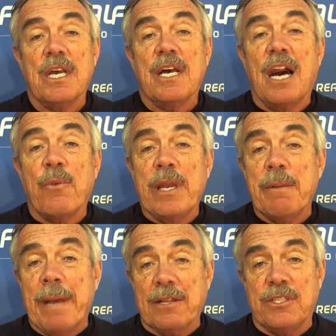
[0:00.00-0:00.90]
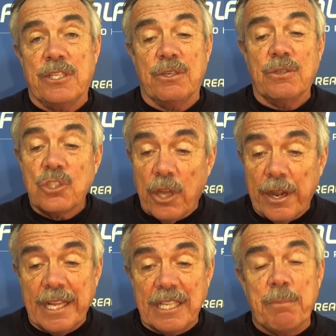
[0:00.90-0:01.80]
I'll read them out to you.
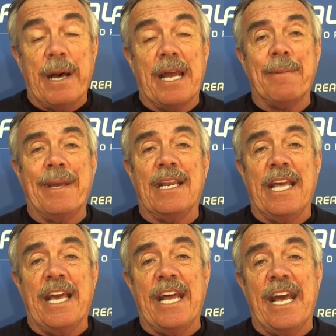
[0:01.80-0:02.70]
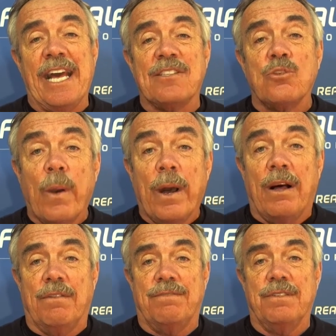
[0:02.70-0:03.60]
Starting at the bottom, Atlanta at 12.